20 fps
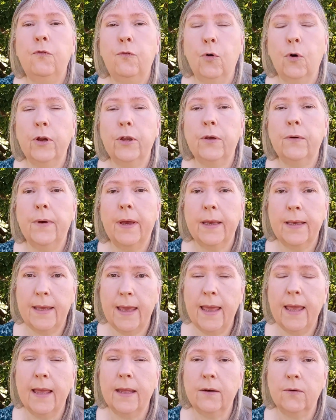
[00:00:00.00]
for you
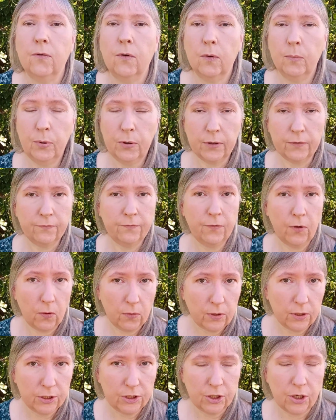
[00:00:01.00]
again or put
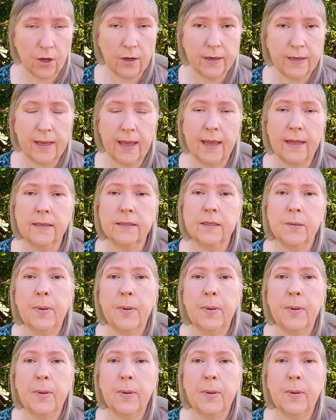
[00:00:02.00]
foliage on again,